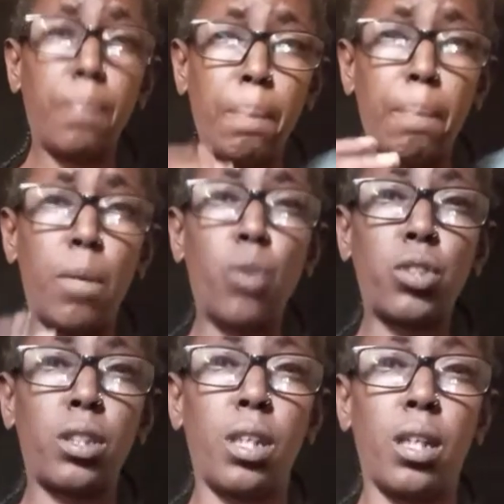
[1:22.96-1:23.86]

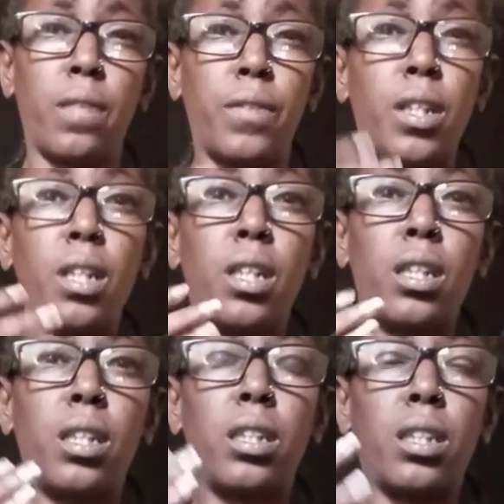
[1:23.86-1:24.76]
most of
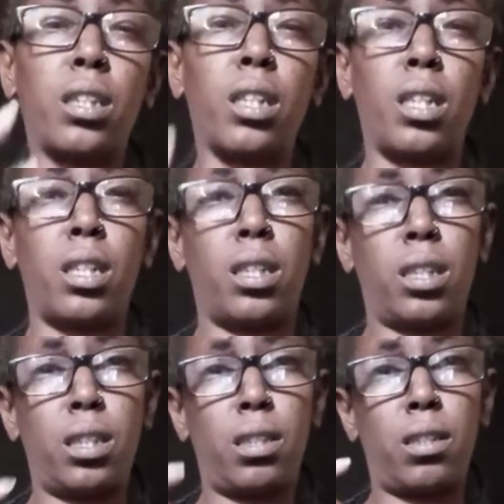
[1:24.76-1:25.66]
the
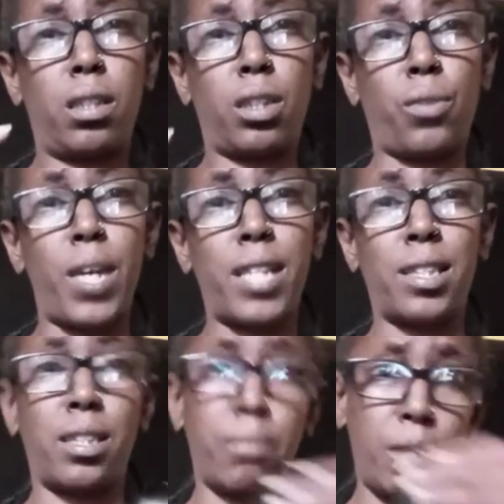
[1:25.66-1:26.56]
grassy
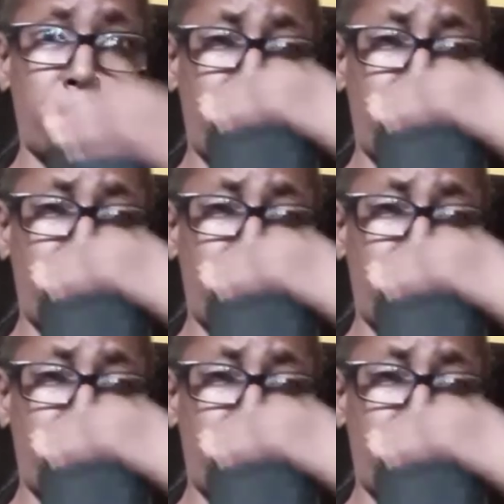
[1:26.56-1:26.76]
smell.